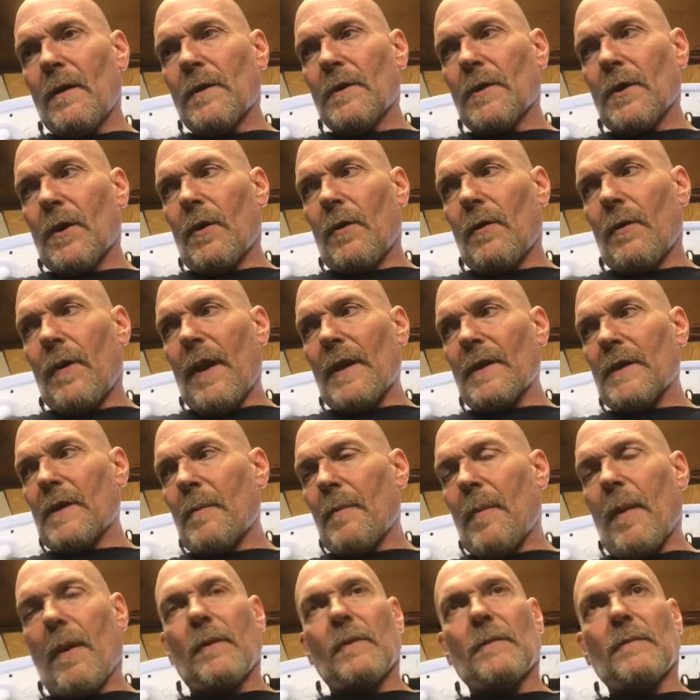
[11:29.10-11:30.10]
so that's
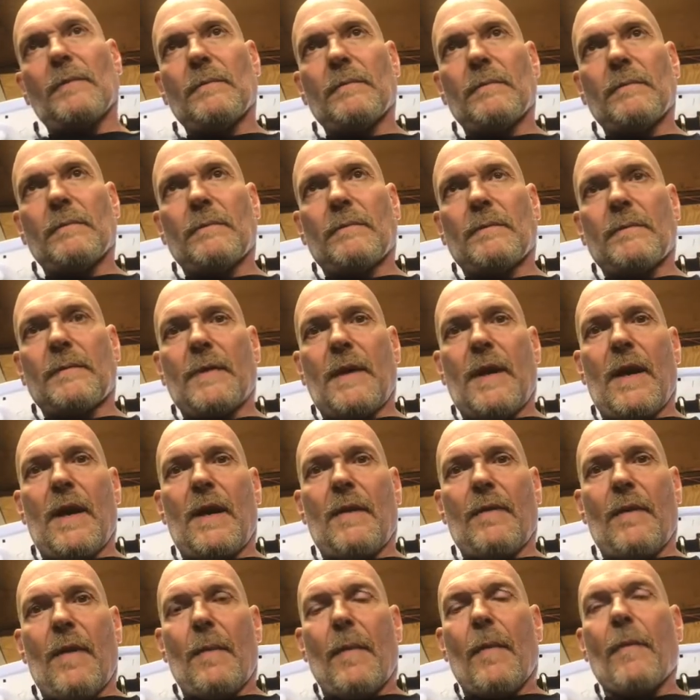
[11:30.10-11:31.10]
about the
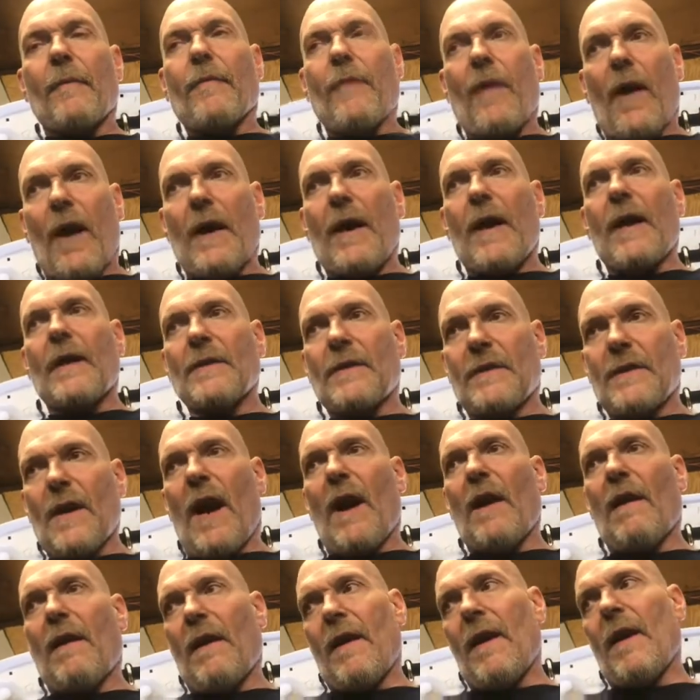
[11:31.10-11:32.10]
end of it. But Friday and
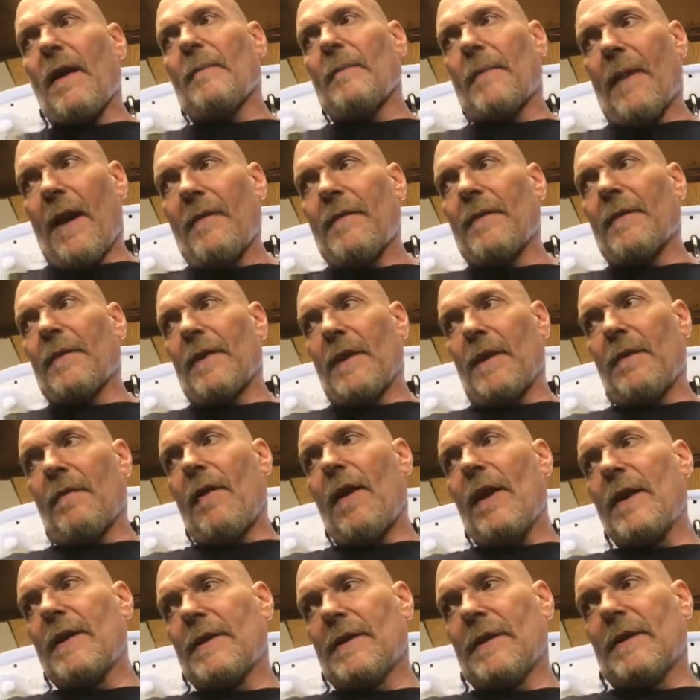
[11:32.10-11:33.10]
Saturday I'm definitely
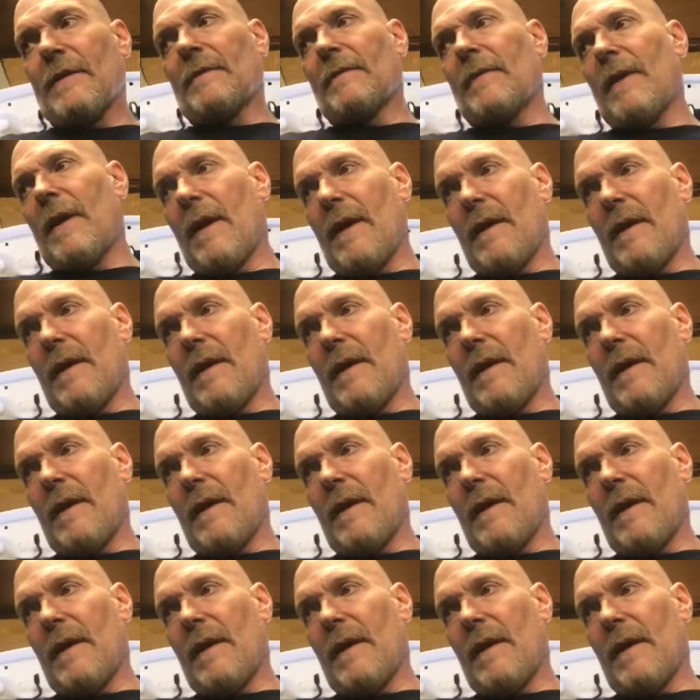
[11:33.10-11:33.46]
racing.